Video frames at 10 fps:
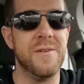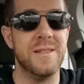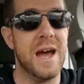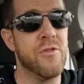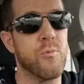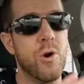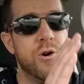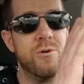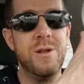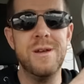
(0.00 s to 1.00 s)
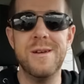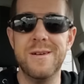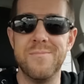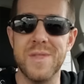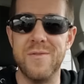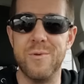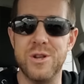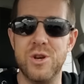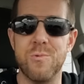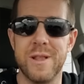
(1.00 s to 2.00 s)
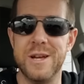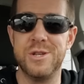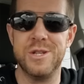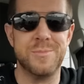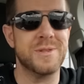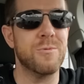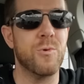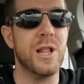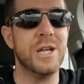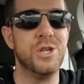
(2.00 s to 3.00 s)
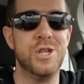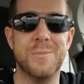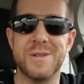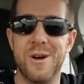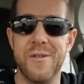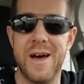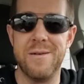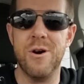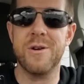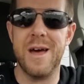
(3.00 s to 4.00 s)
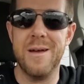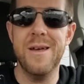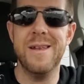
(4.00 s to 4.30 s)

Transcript: And down the road, if you want to do relationships and all that, okay,